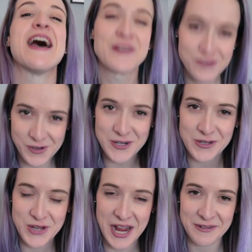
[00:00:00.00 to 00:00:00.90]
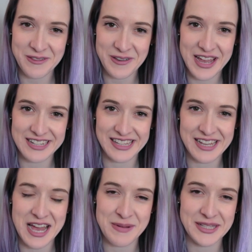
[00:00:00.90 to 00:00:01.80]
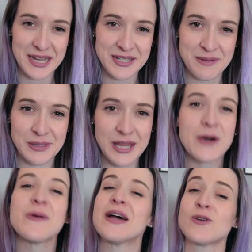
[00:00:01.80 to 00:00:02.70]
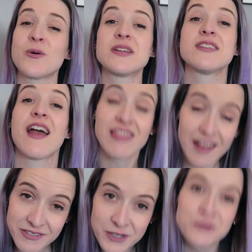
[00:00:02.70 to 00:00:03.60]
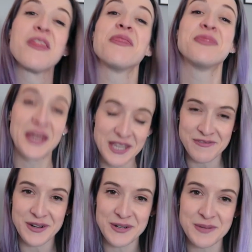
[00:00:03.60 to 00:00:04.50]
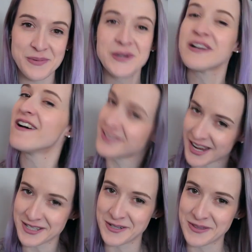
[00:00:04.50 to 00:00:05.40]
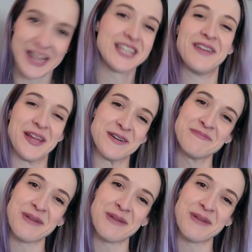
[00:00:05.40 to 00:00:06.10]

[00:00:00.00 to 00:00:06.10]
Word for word: I look forward to chatting with you guys in the comment section below. As always, I love you. Thank you for your support. I'll talk to you in the next video.